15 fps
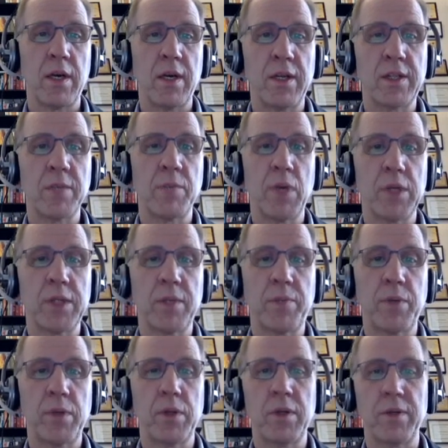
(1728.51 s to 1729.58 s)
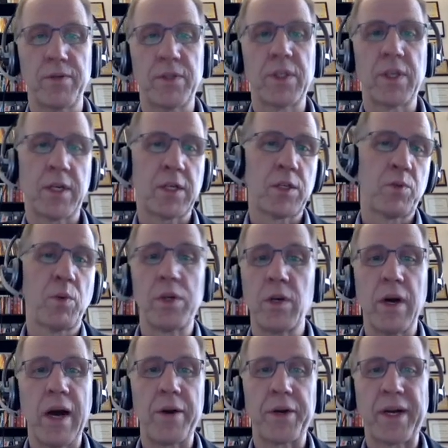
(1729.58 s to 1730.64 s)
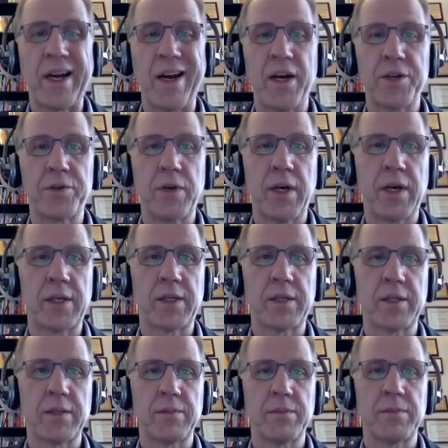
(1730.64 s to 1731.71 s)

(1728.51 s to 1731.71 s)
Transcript: it's a multiple of 6 when you're out of contract,